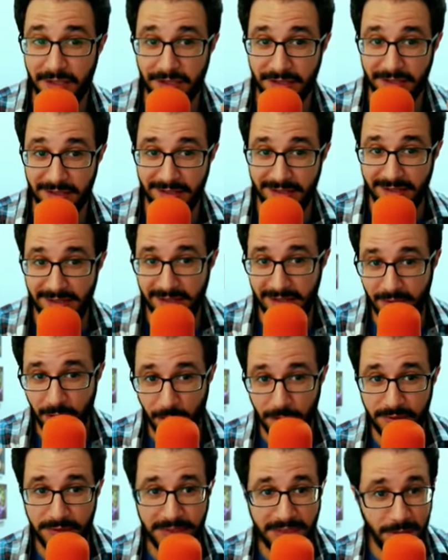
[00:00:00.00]
to
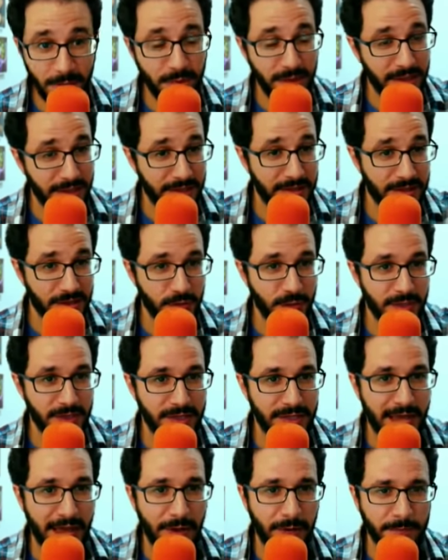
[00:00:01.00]
go deep into
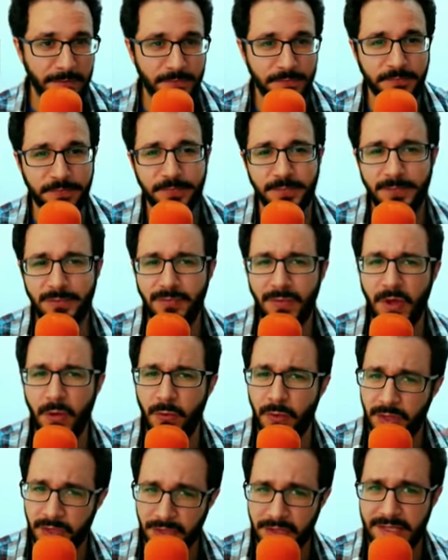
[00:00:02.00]
it now.
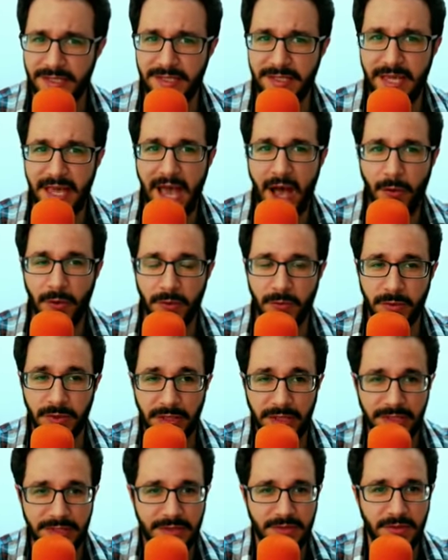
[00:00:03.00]
We're going to see how it
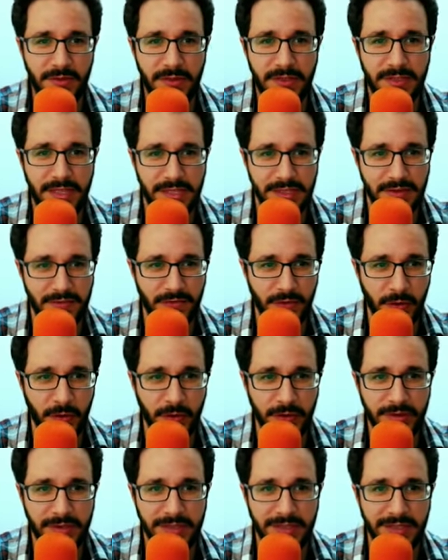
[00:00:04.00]
relates to the 10
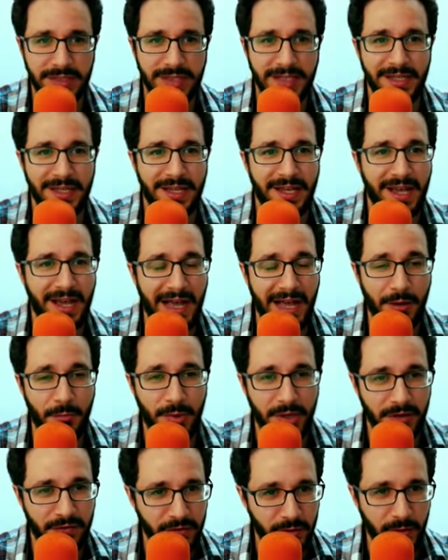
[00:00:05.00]
Sfirot. Uh,
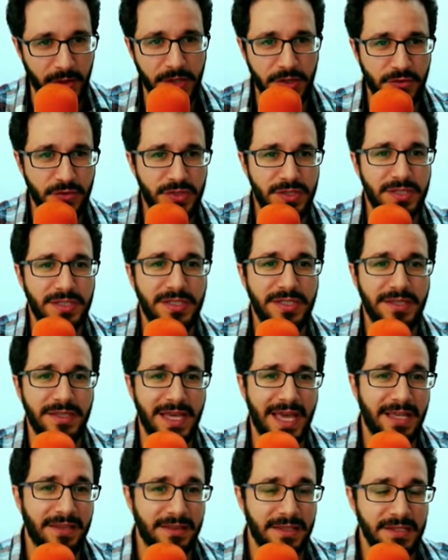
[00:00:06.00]
but if you're interested in
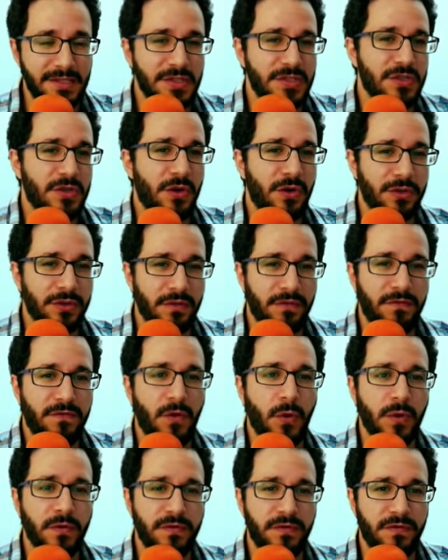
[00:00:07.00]
that, this is called the
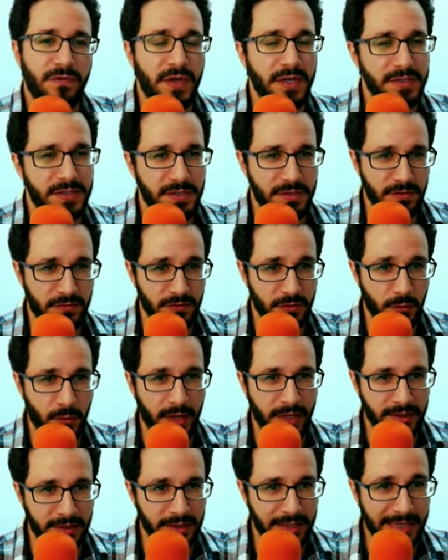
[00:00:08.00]
Four Phases of
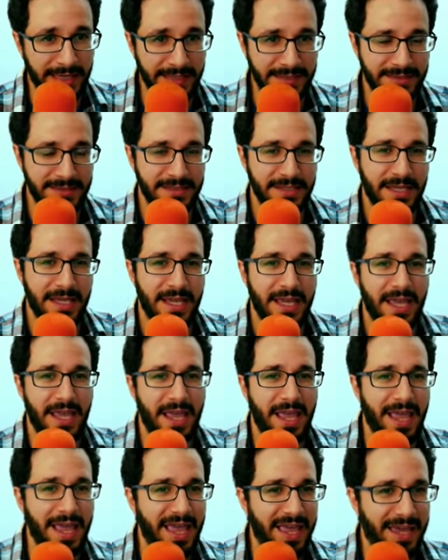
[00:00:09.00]
Direct Light.
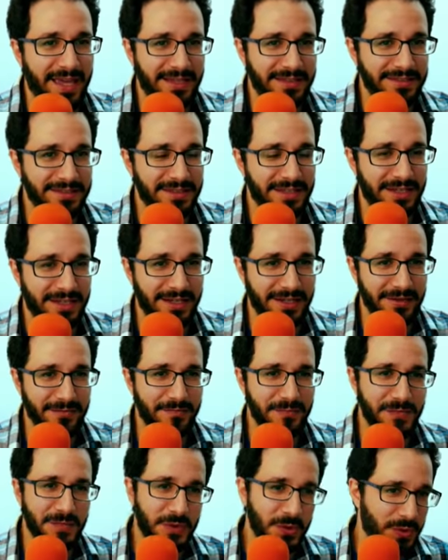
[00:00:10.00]
And uh,
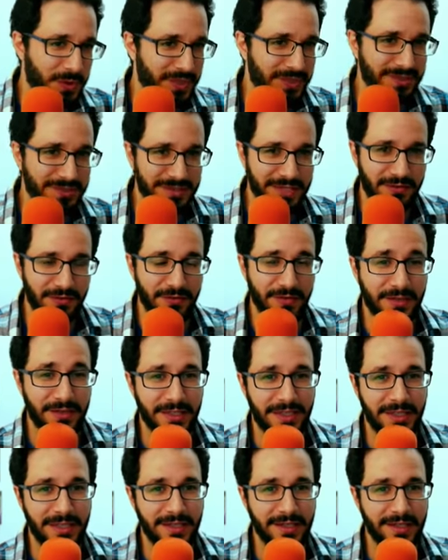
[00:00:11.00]
you can
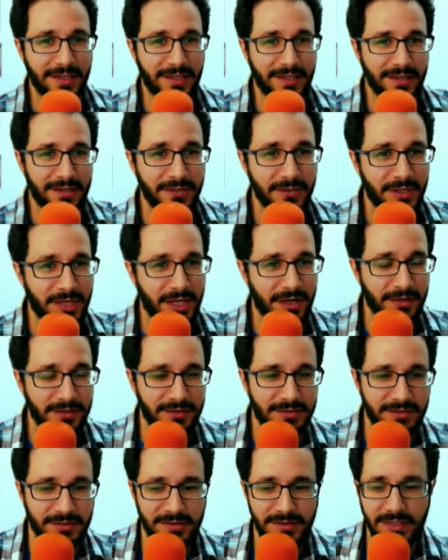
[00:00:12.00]
definitely uh, look
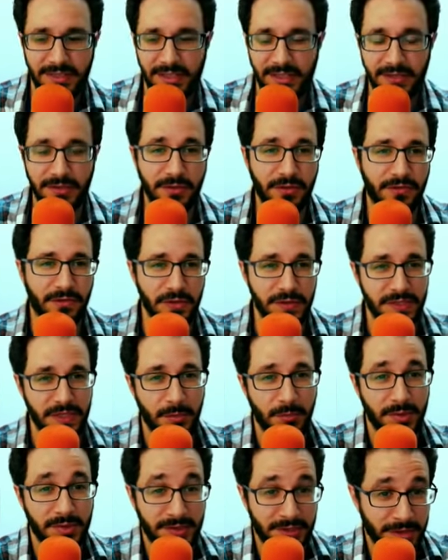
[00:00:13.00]
out, uh, look for
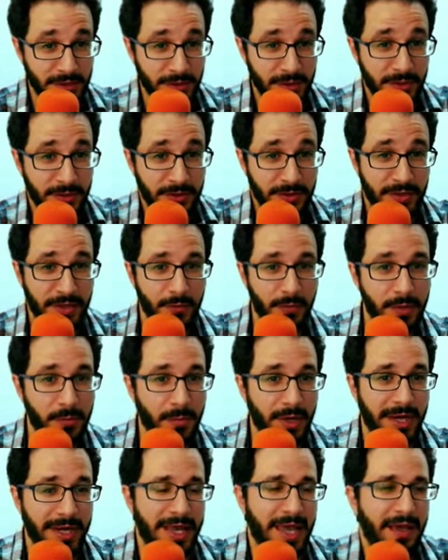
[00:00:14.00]
some material that we
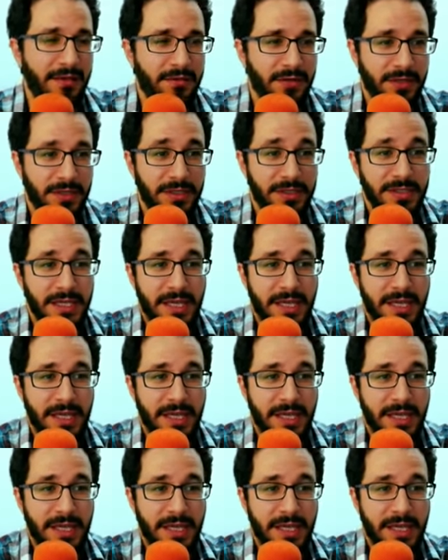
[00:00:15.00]
might have on it